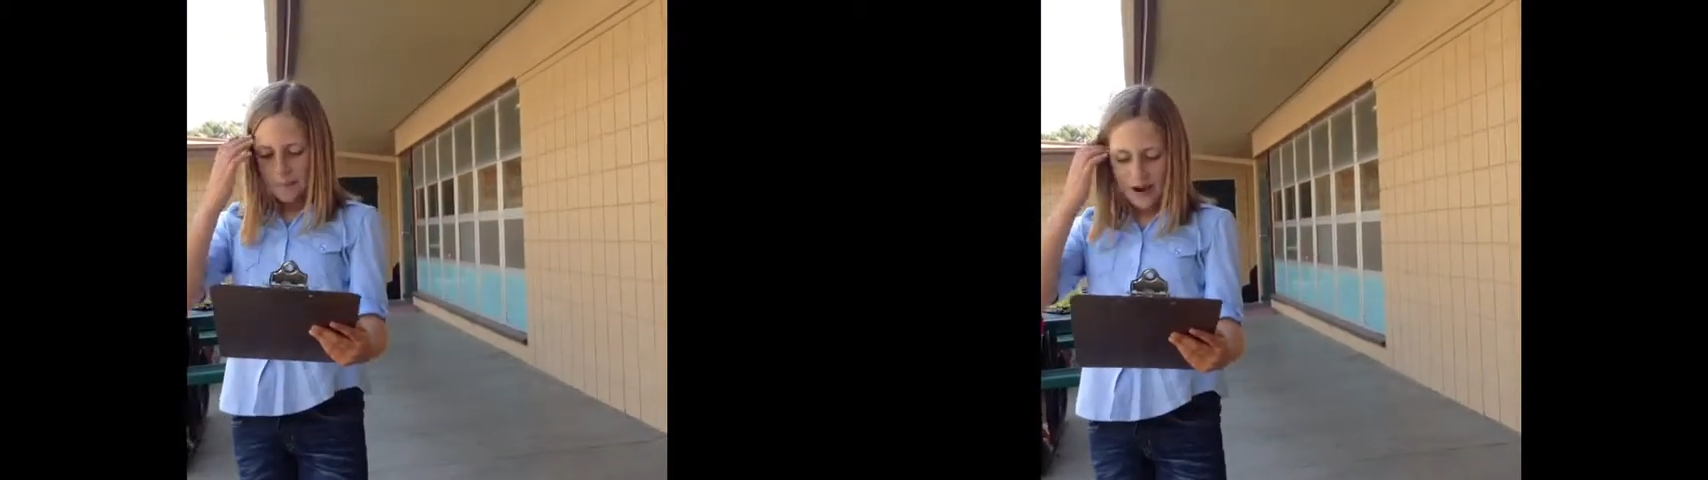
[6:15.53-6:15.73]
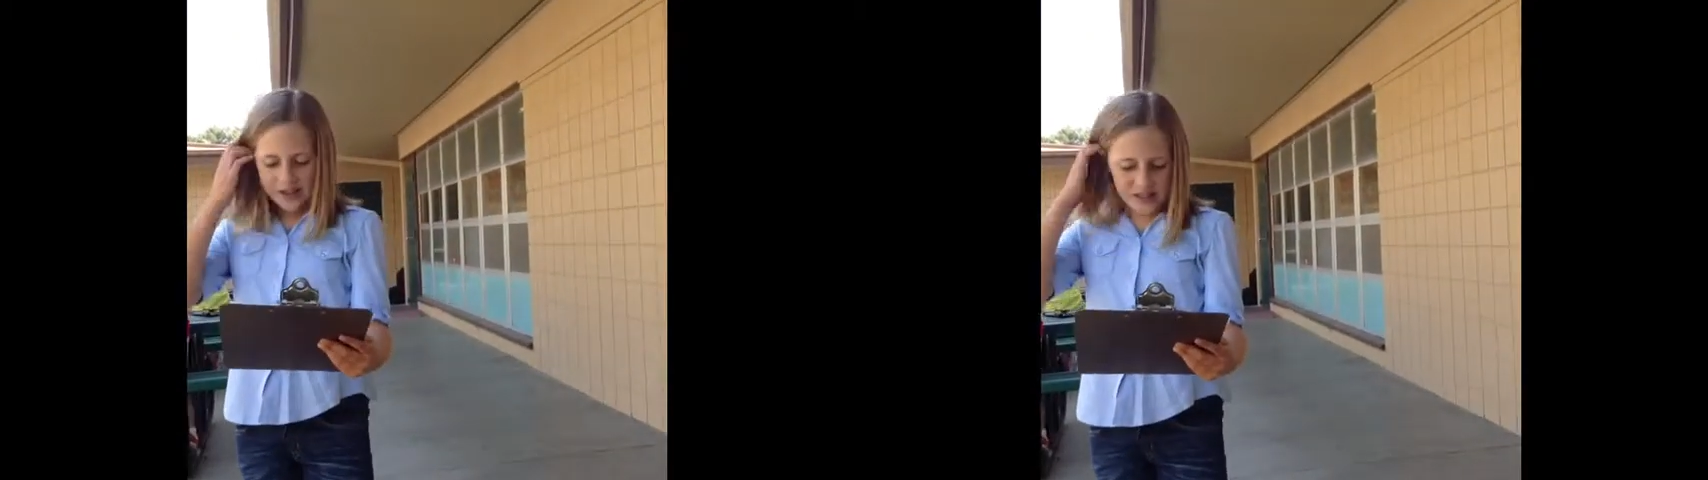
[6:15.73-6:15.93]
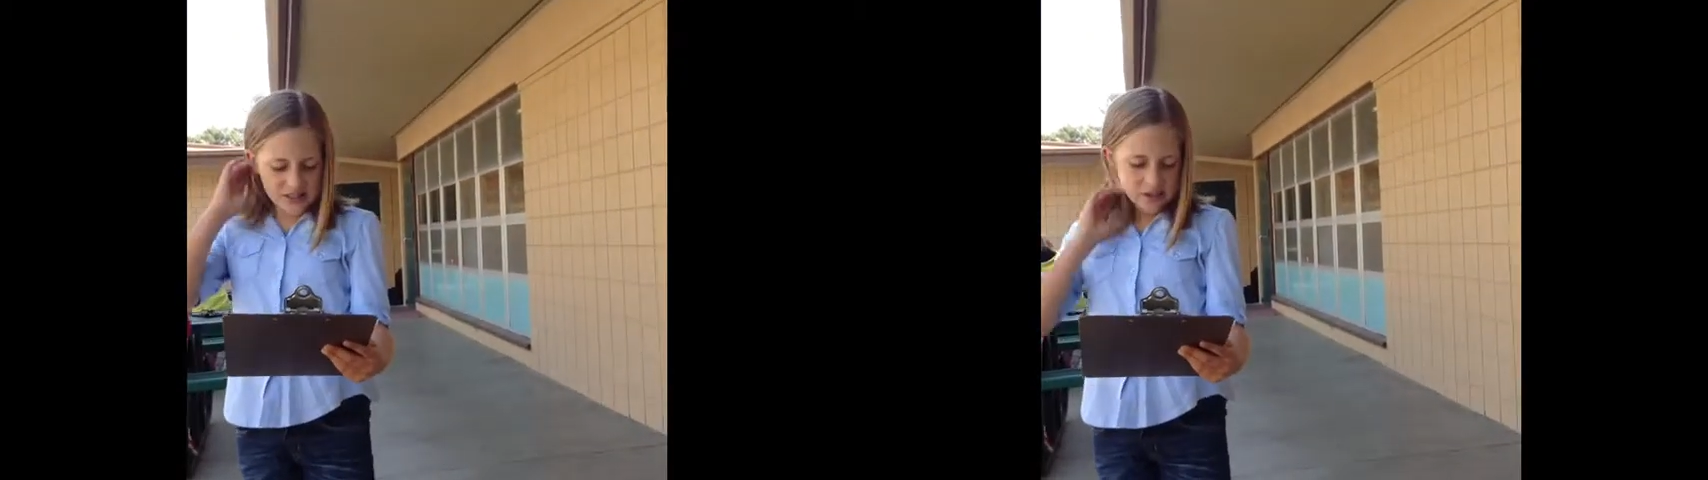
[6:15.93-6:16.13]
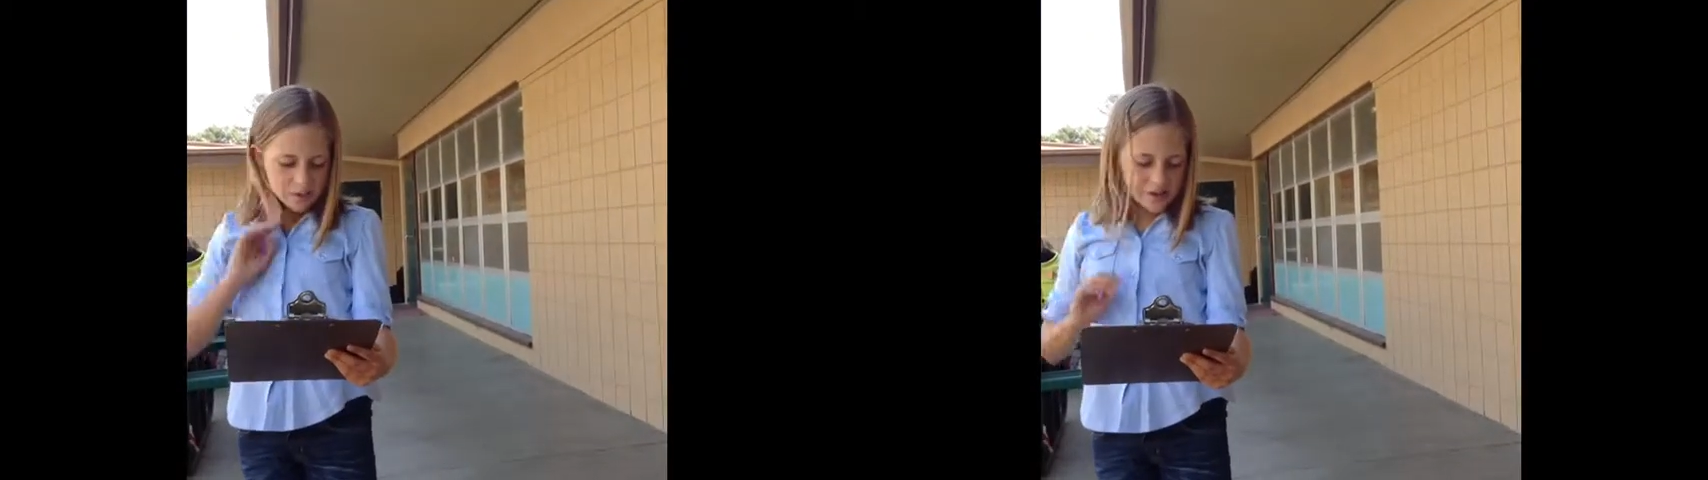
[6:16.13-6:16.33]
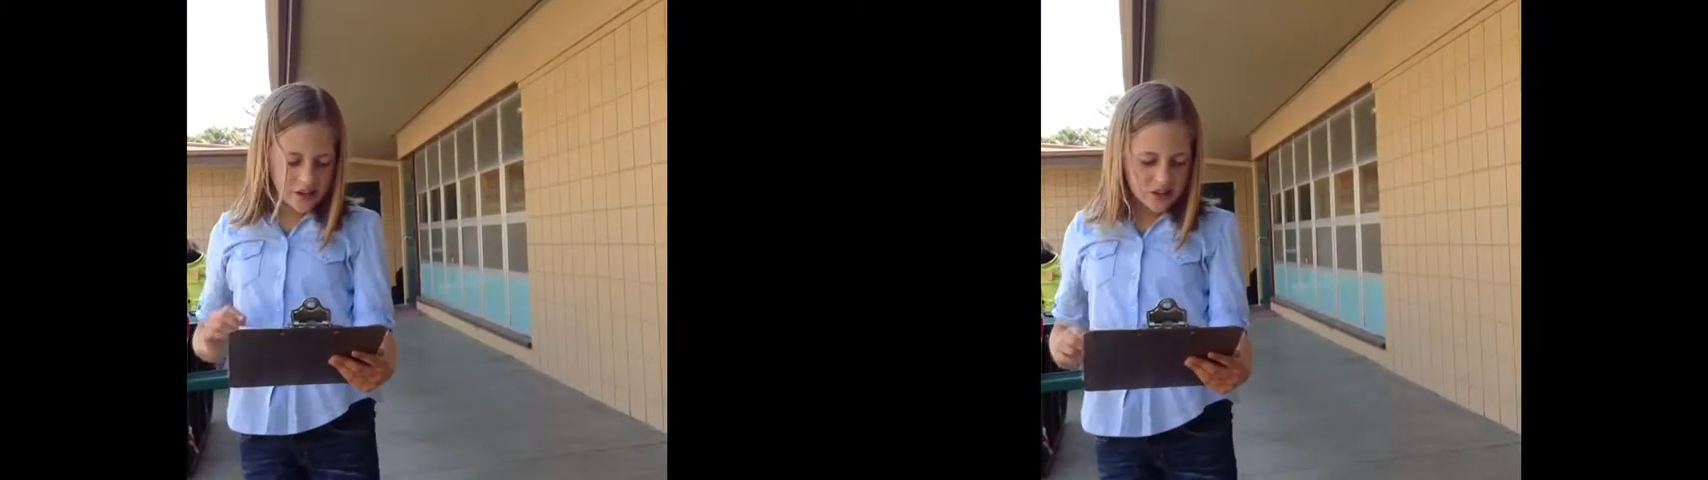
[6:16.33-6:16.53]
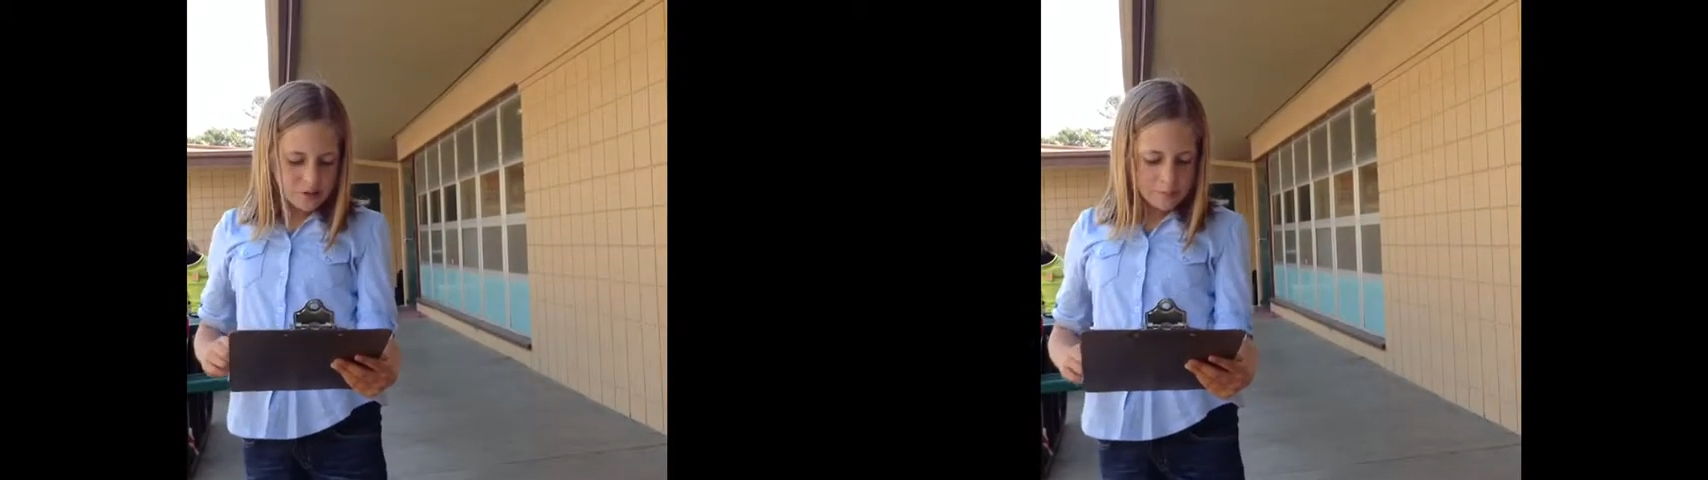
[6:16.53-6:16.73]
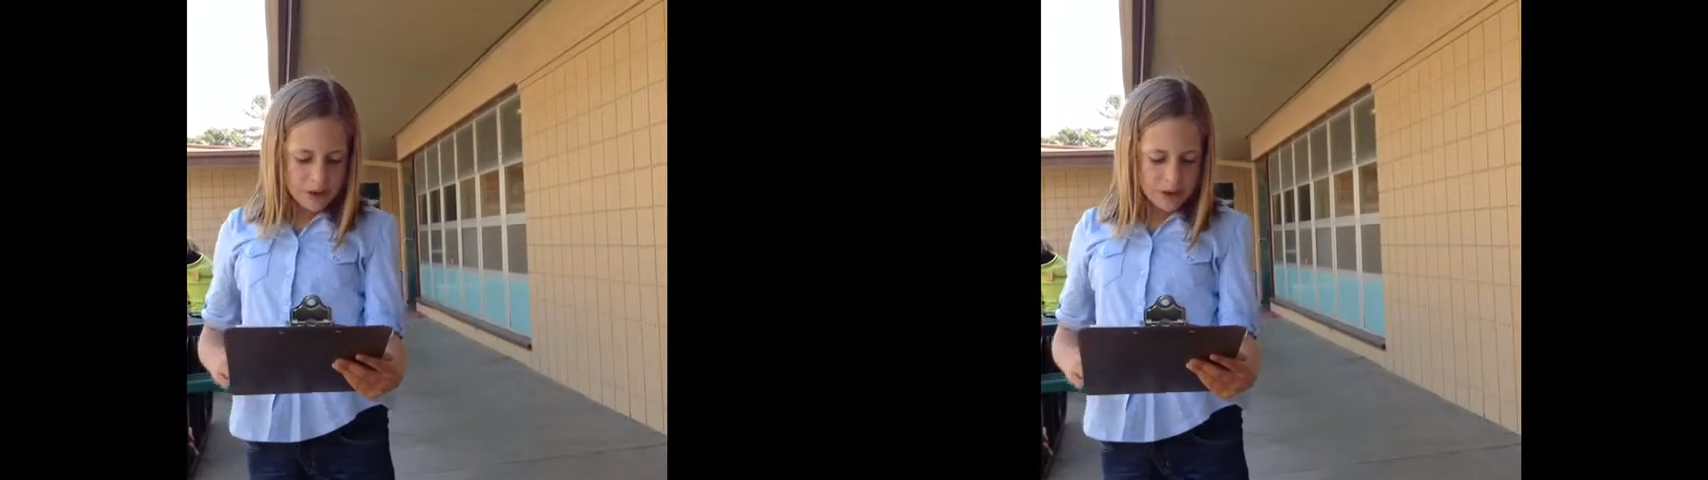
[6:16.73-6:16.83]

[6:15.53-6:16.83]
practiced their religion